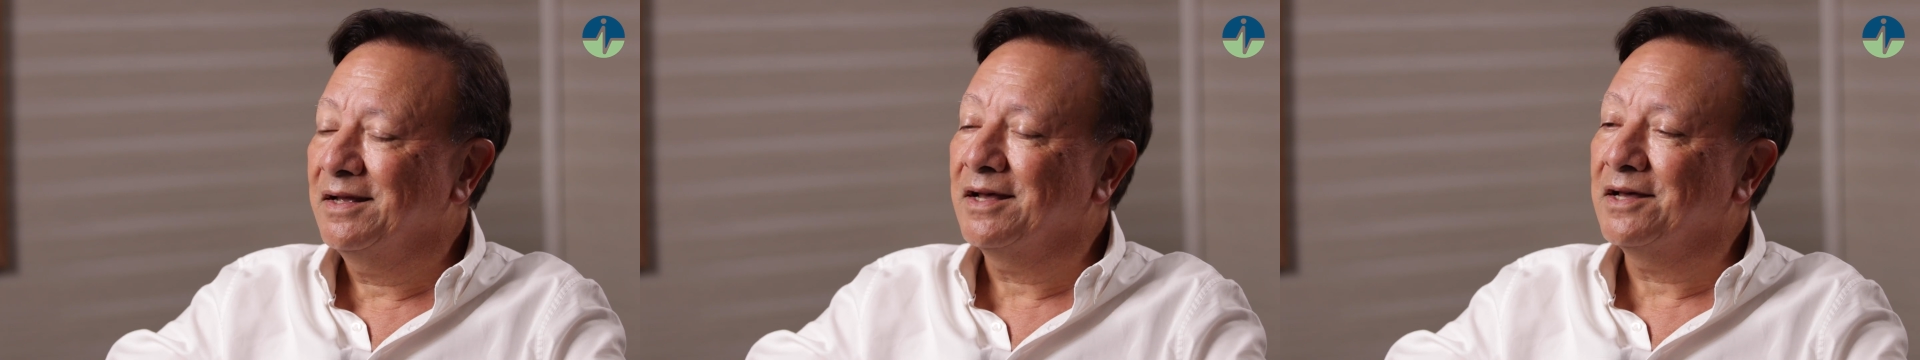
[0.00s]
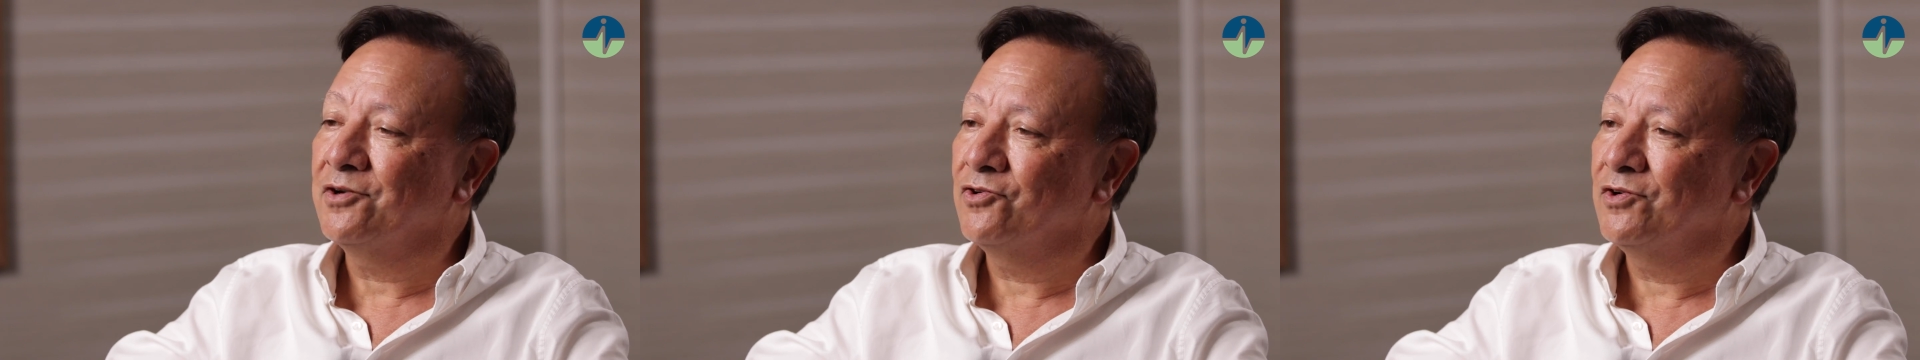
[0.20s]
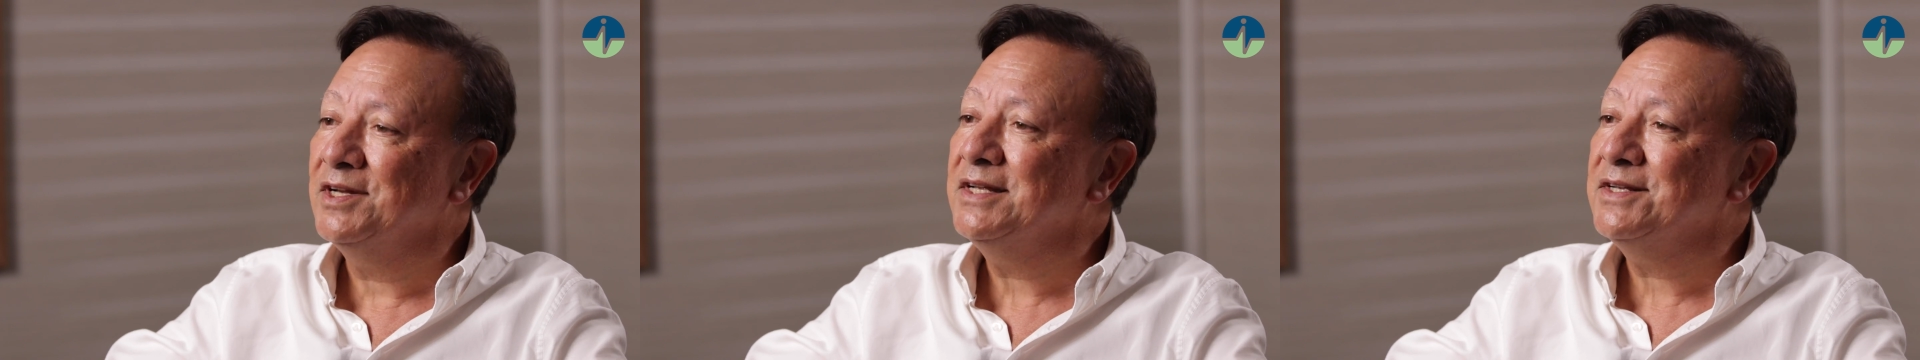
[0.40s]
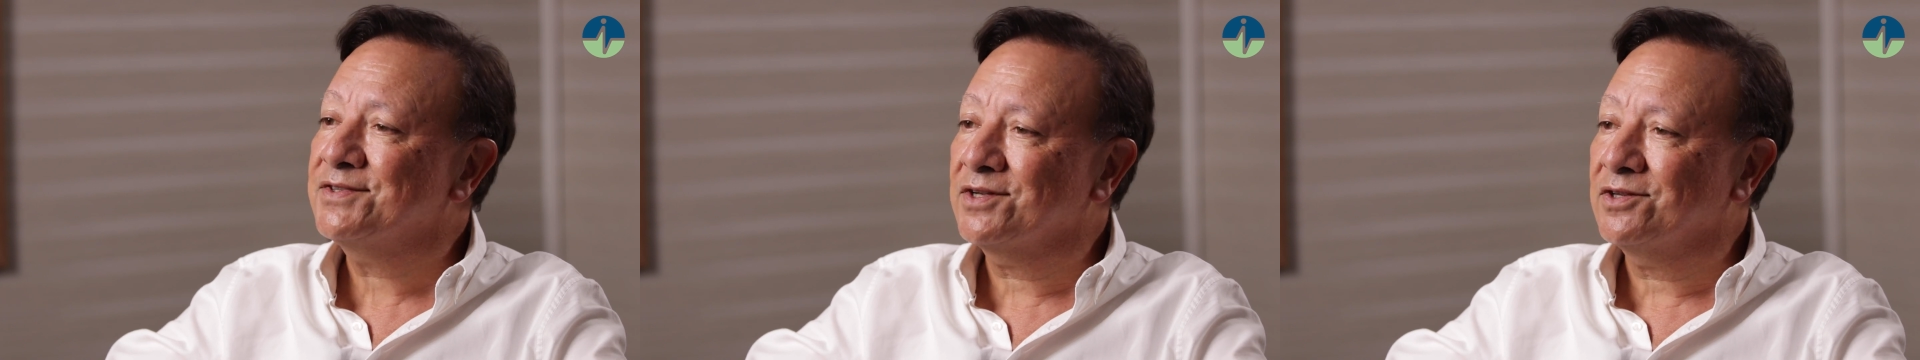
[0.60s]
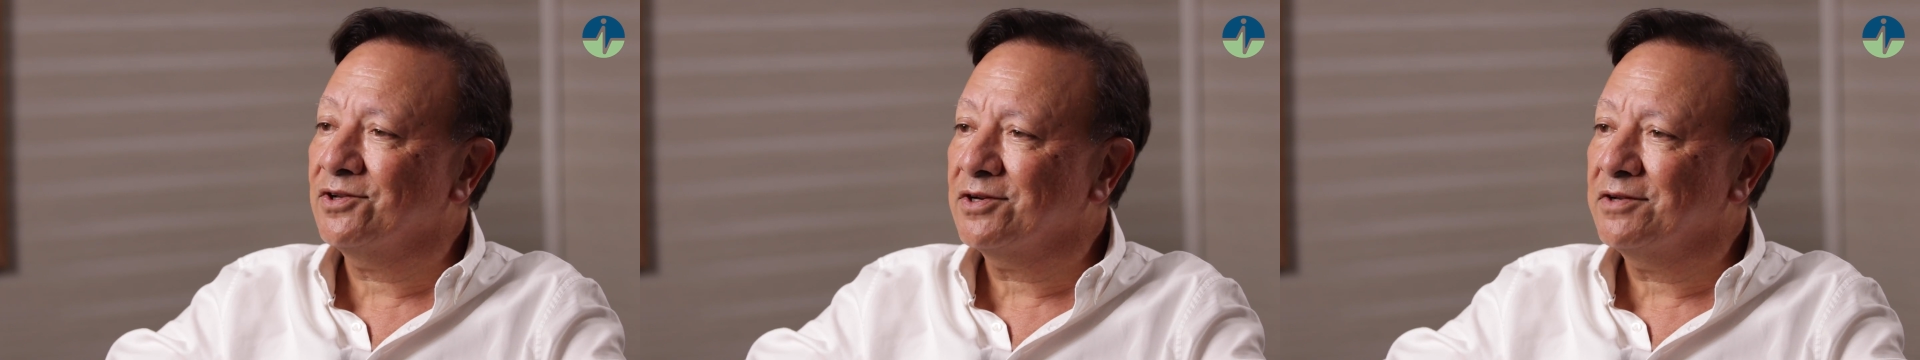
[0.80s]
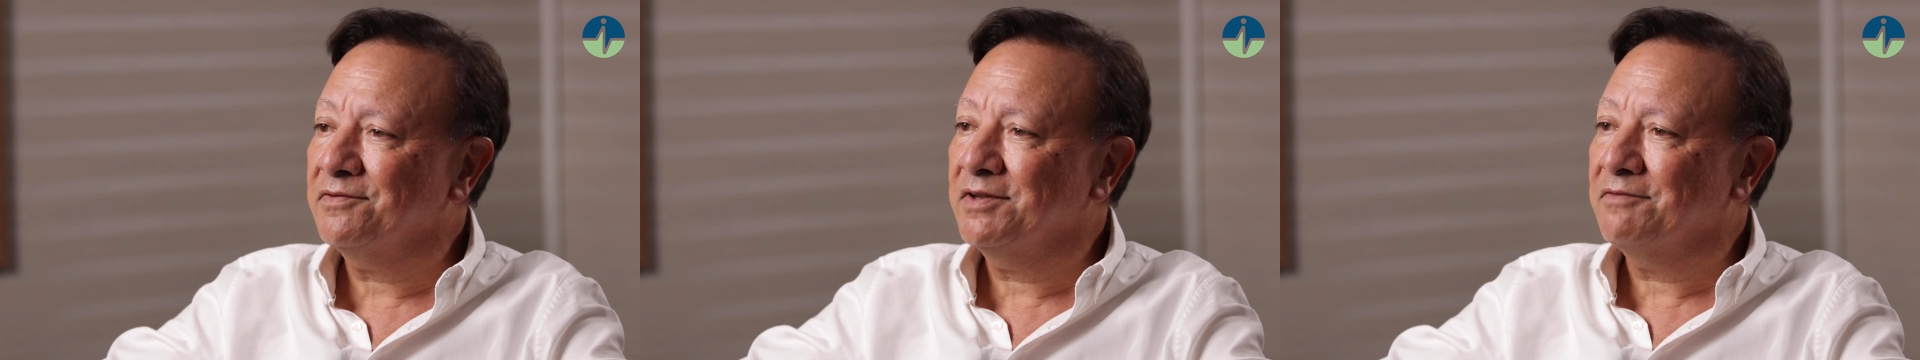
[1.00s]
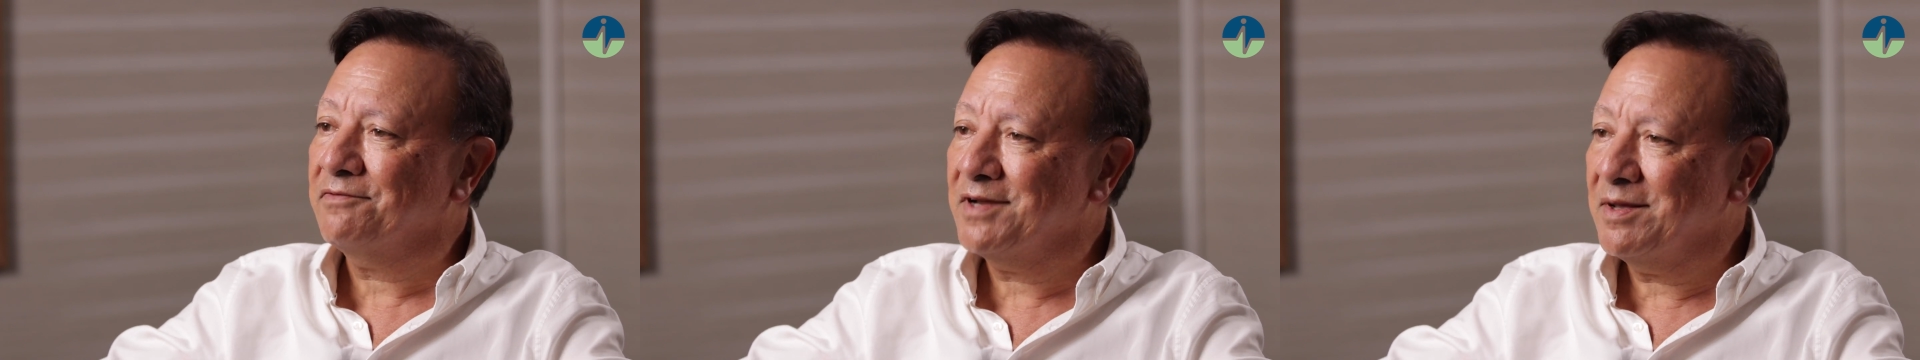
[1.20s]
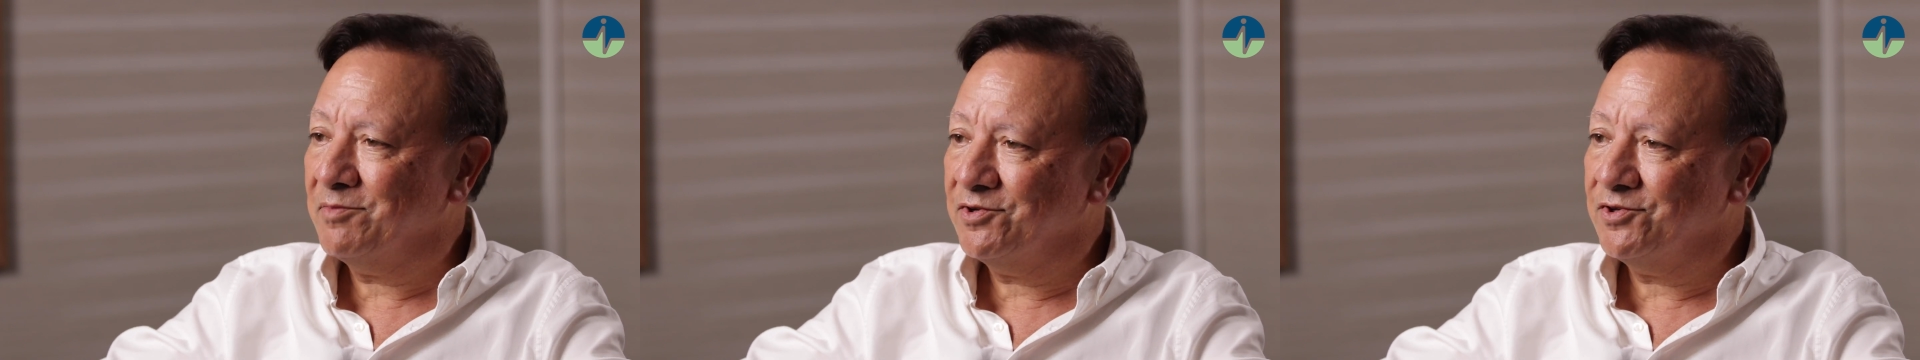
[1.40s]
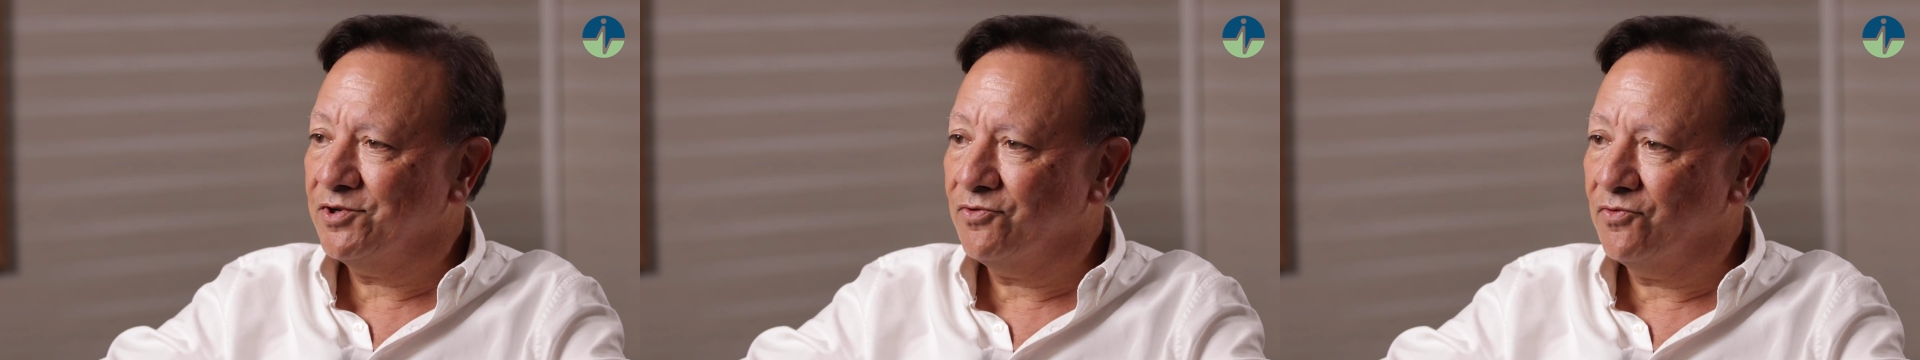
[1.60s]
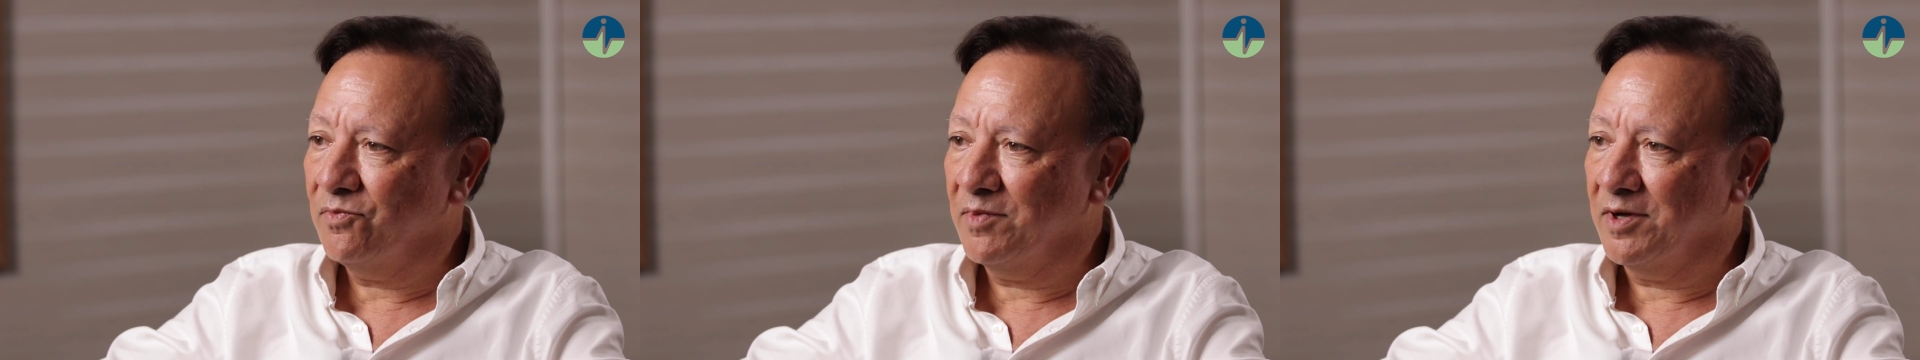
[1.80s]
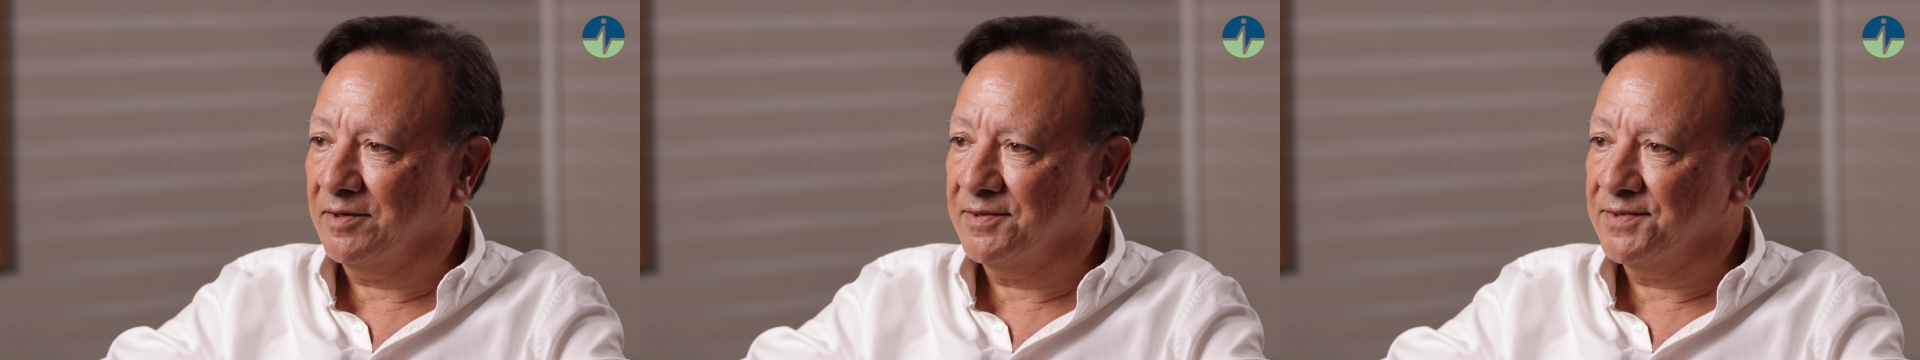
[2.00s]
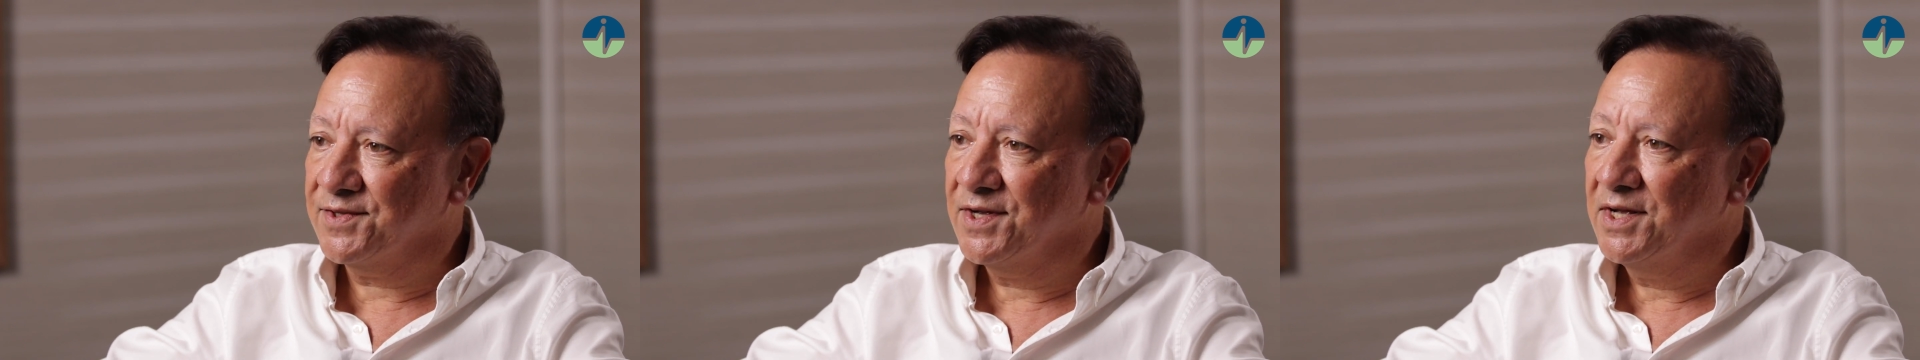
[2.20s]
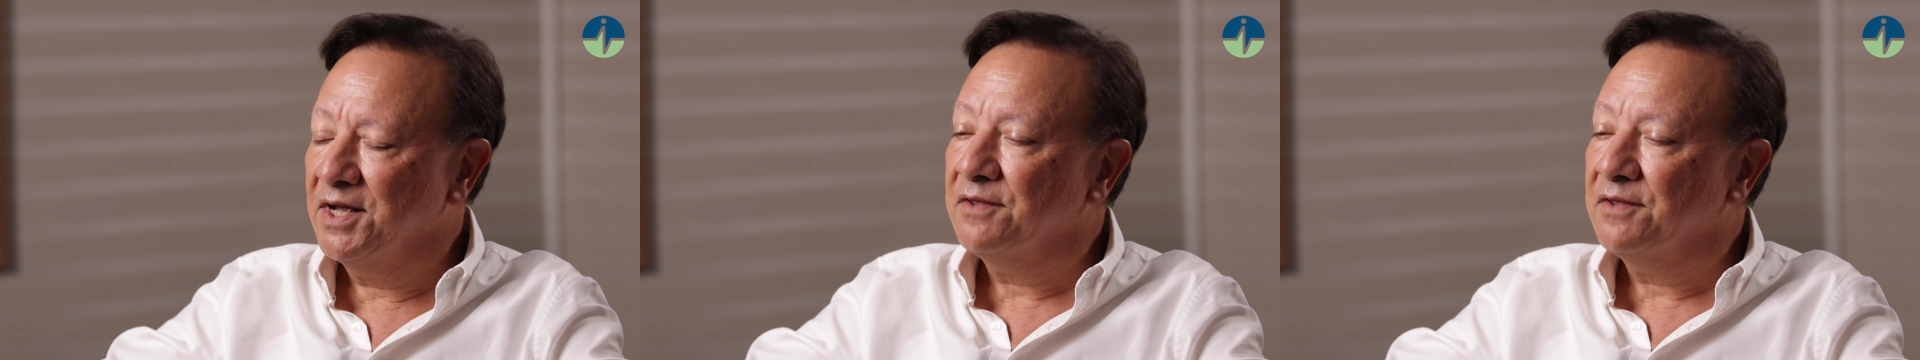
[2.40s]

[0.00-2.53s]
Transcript: and release a lot of inflammatory hormones